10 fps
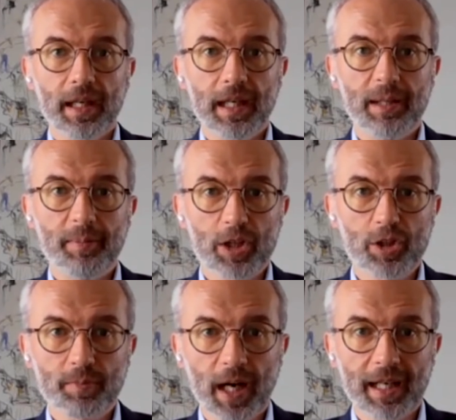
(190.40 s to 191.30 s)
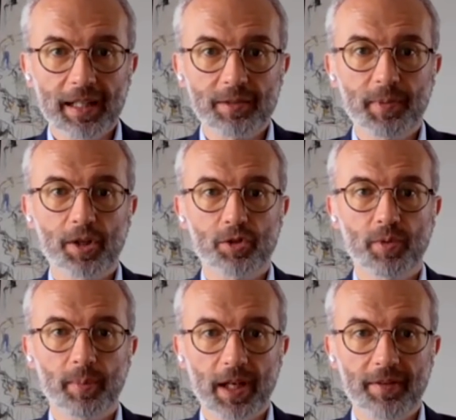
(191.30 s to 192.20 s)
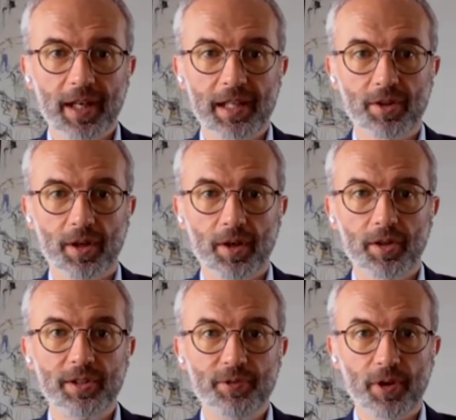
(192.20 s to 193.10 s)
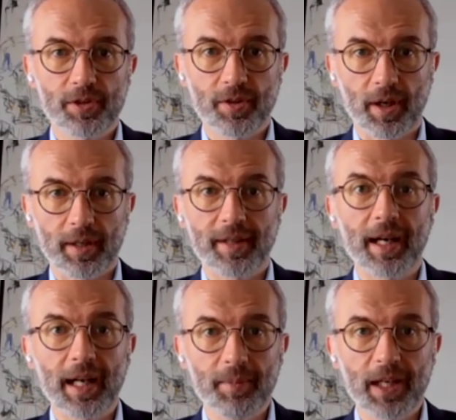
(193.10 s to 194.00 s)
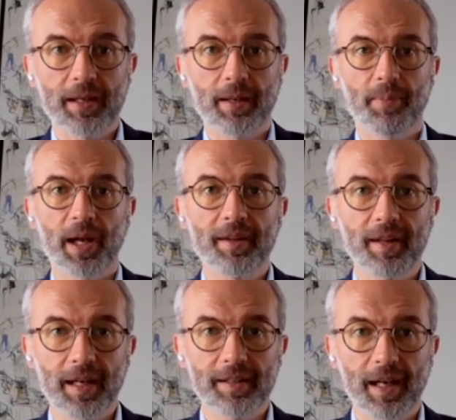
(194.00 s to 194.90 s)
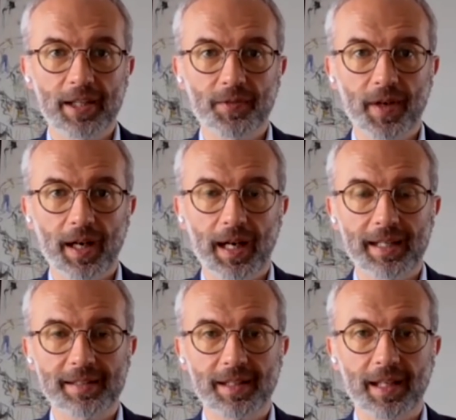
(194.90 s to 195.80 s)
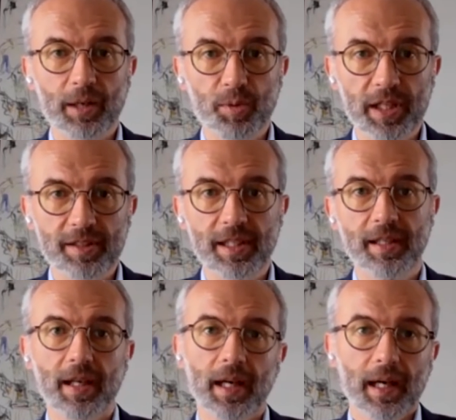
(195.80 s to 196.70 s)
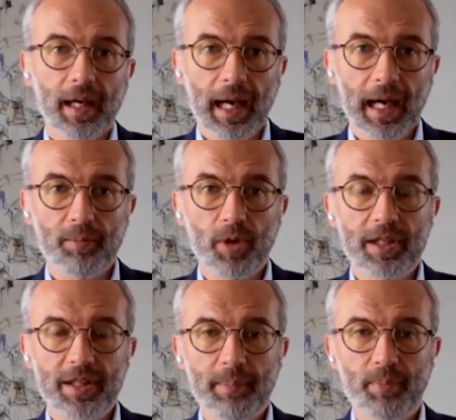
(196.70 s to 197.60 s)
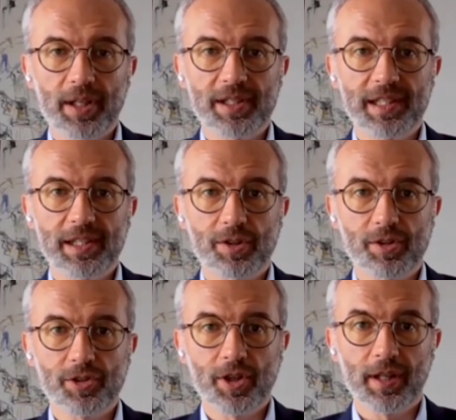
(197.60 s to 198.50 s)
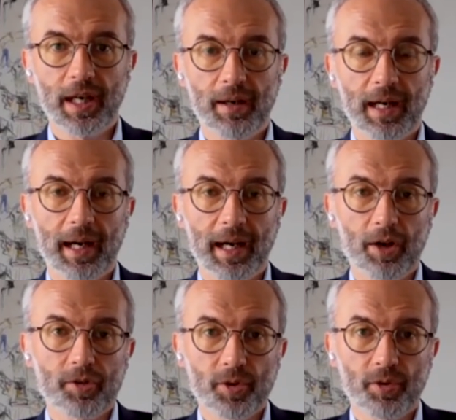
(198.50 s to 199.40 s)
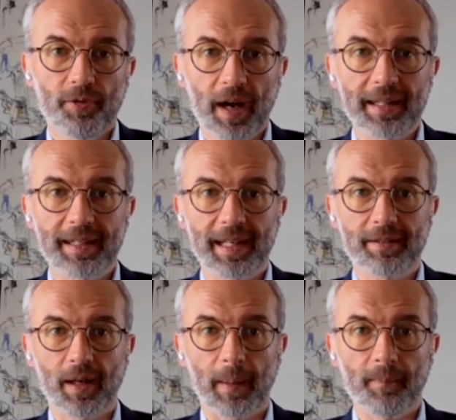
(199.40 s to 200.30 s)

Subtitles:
in emerging markets, because we believe there is a different dynamic playing there as far as liquidity and monetary policy is concerned. I also find that